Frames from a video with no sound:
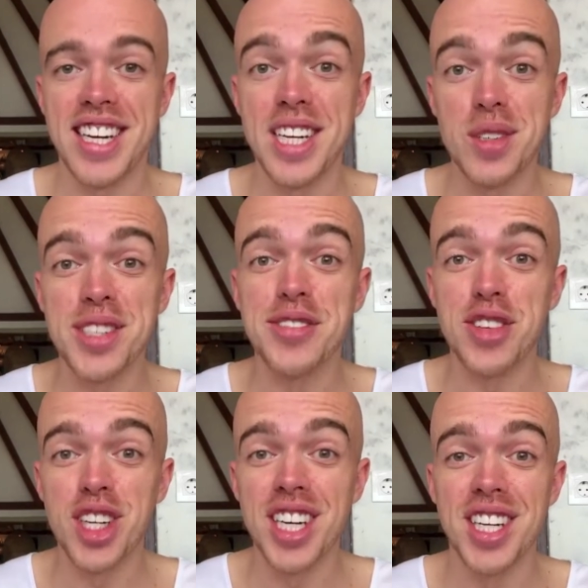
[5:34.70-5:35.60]

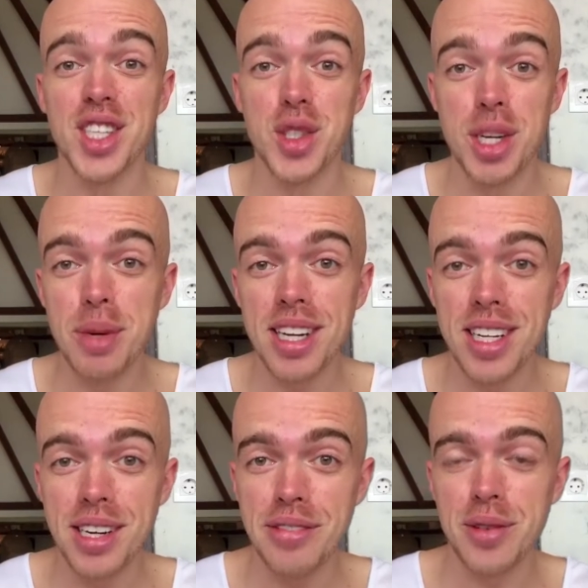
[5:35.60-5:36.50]
guilt-free enjoy my
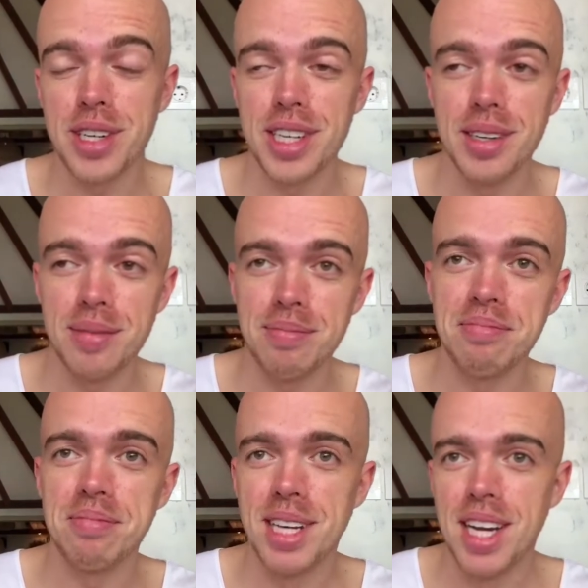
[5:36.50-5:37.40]
life when
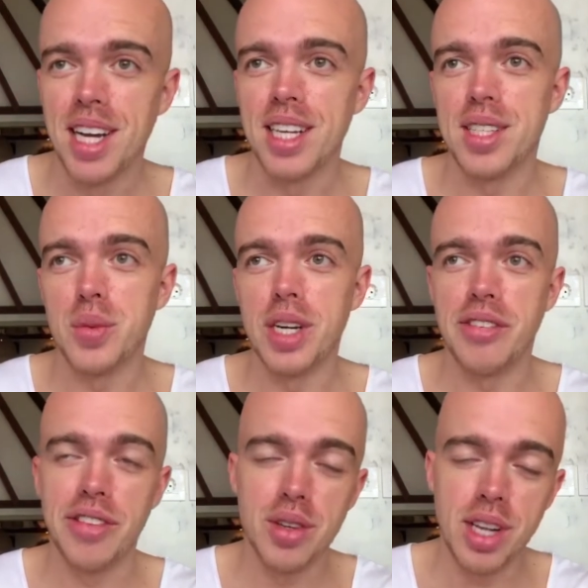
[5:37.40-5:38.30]
I
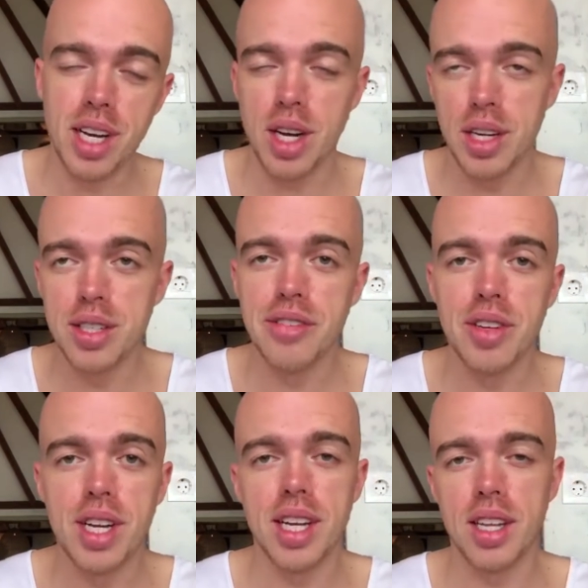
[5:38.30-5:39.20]
feel like, I used to
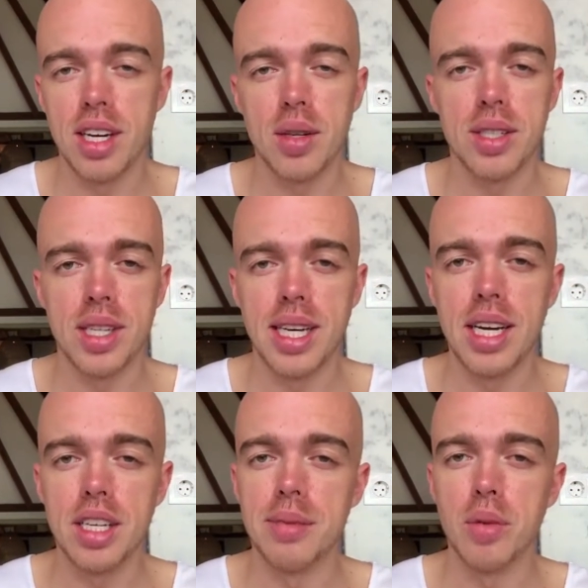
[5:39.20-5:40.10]
feel like that I was
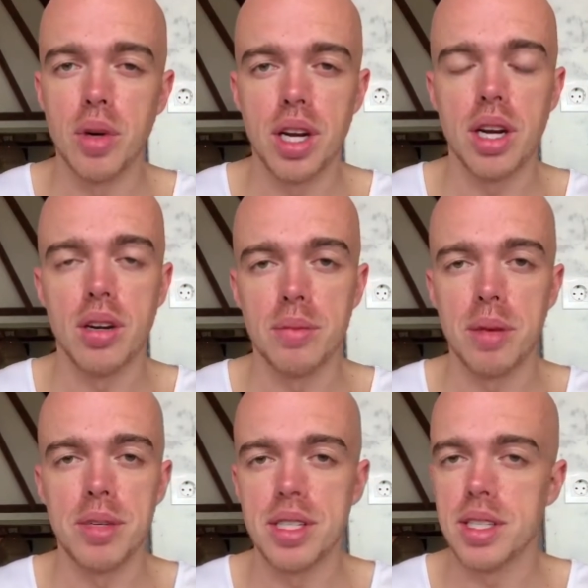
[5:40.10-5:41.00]
needed to be working on my
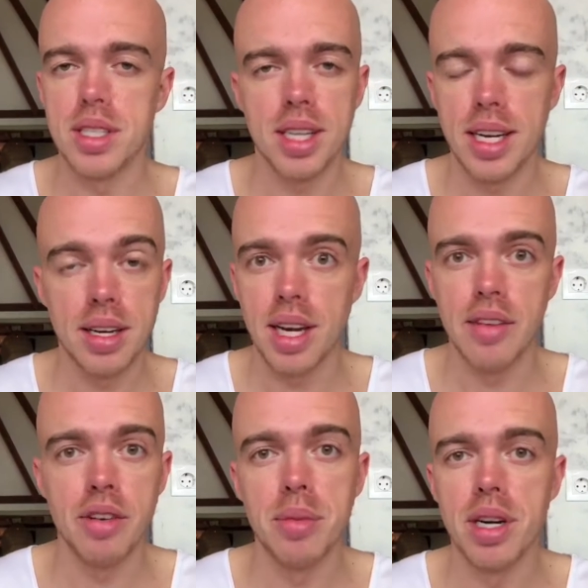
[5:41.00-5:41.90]
business like
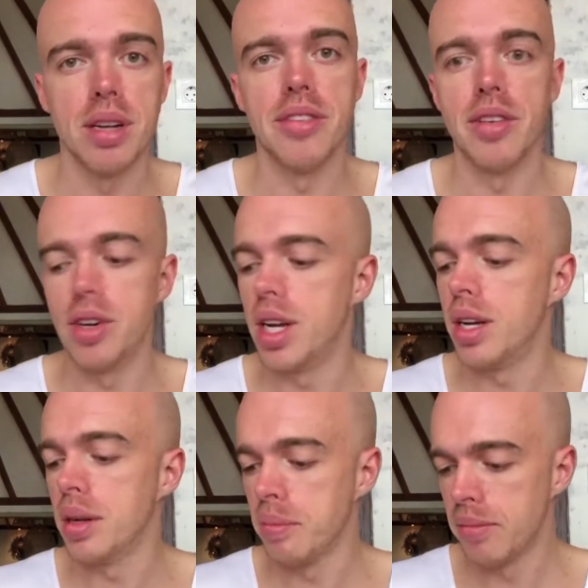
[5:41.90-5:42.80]
every minute of every day.
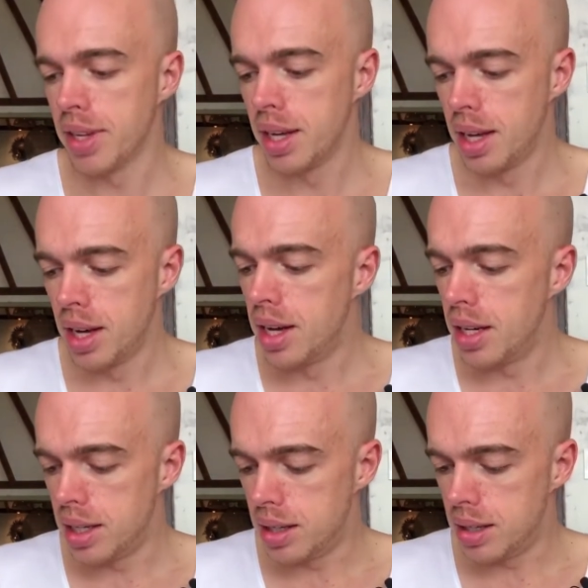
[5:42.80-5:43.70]

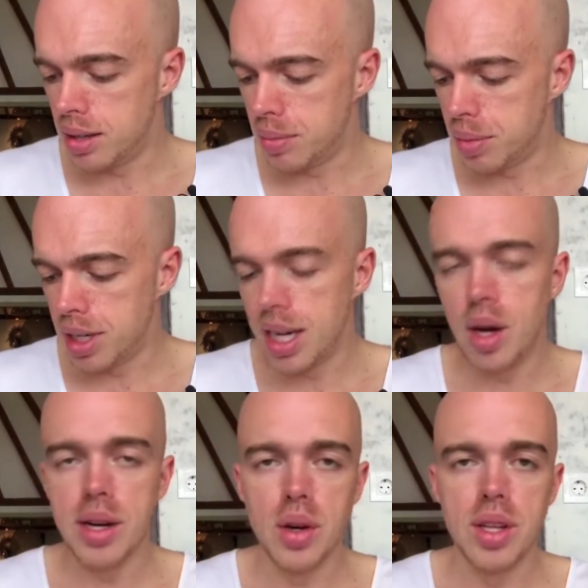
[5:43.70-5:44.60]
But now
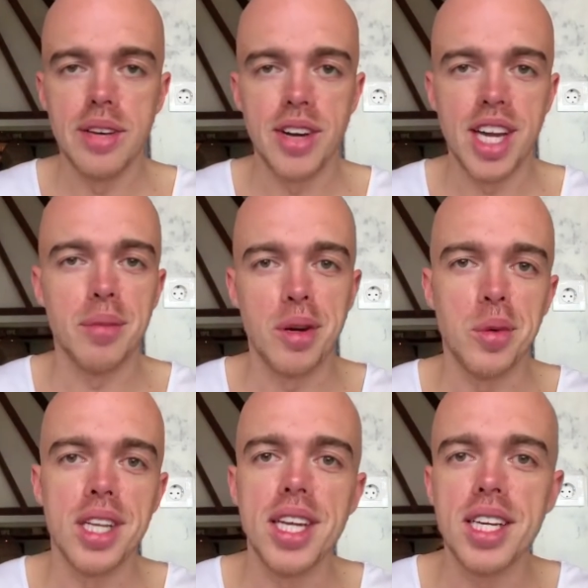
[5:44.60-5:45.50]
I know that if I get my
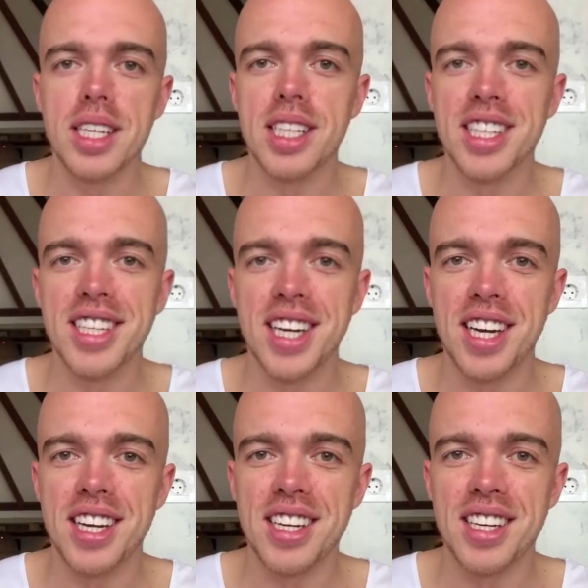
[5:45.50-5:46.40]
one thing done, then
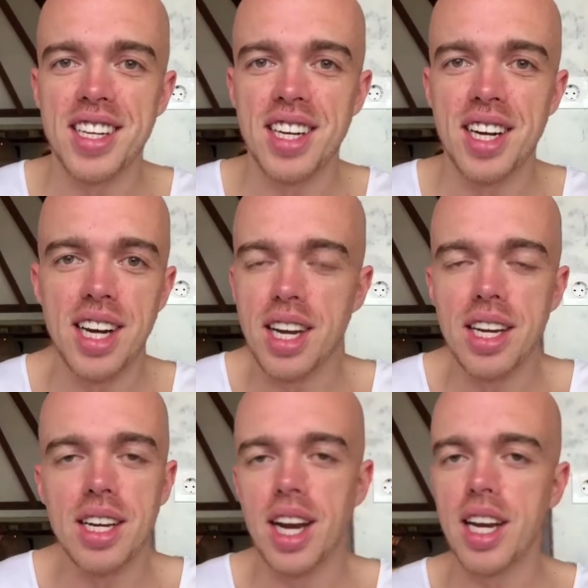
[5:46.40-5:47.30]

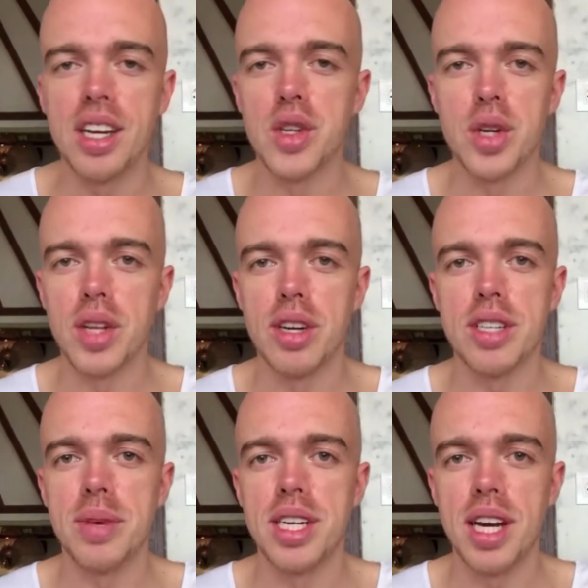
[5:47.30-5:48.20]
I can enjoy the rest
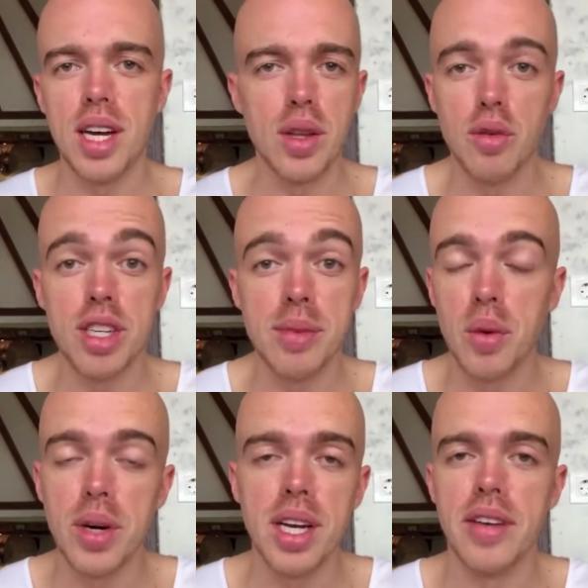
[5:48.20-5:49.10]
of my day or the rest of my
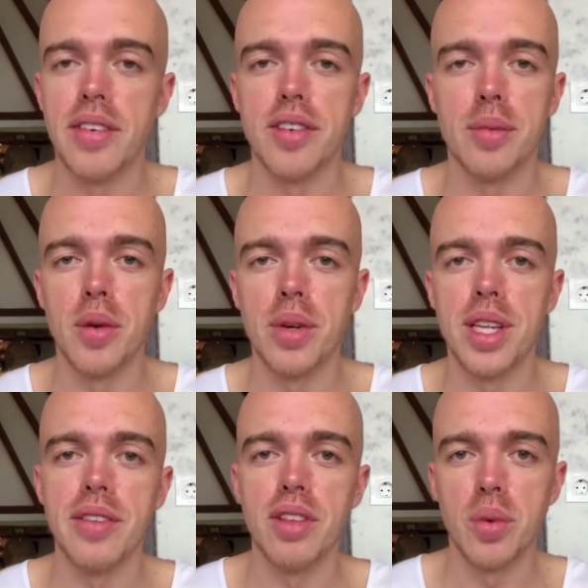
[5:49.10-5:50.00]
week if I've got my one
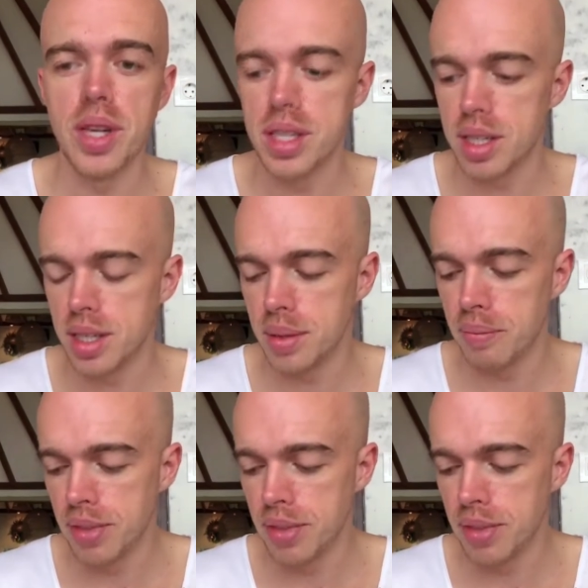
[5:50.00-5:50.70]
thing for the week done.